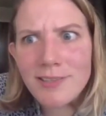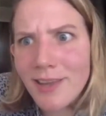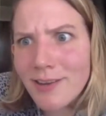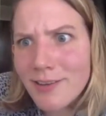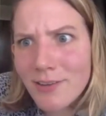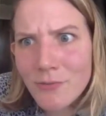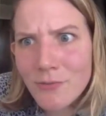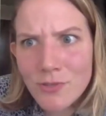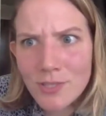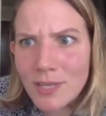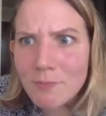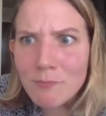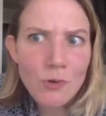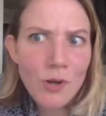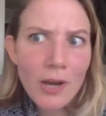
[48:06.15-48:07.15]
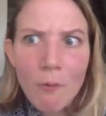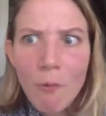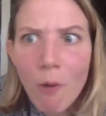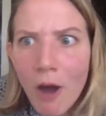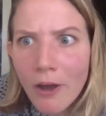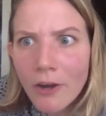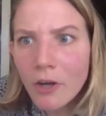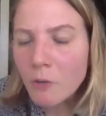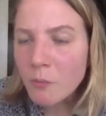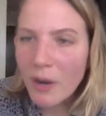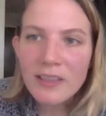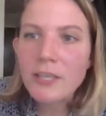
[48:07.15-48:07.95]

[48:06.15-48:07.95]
get enough sleep, drink water, right?